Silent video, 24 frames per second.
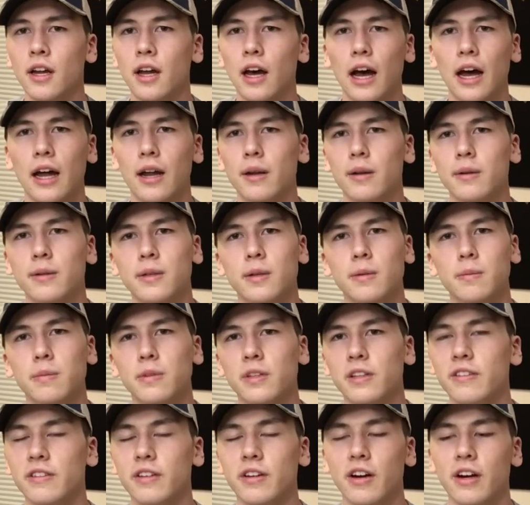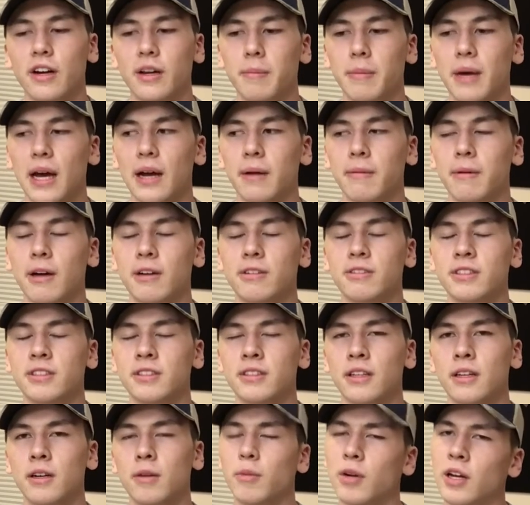I don't believe there are any mag pouches
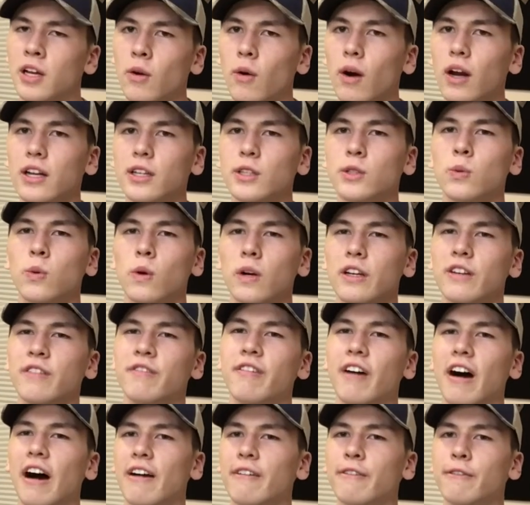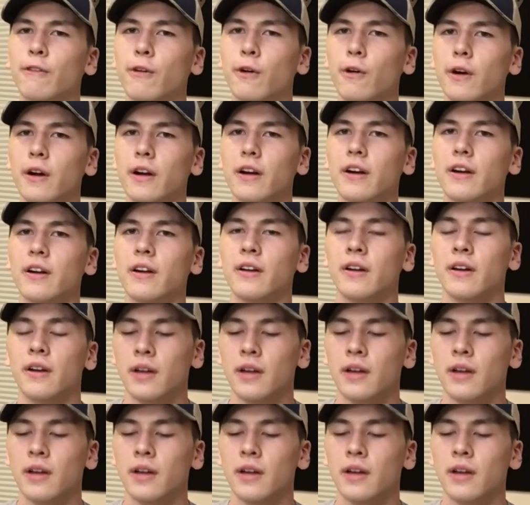though, but he wanted 25 for it,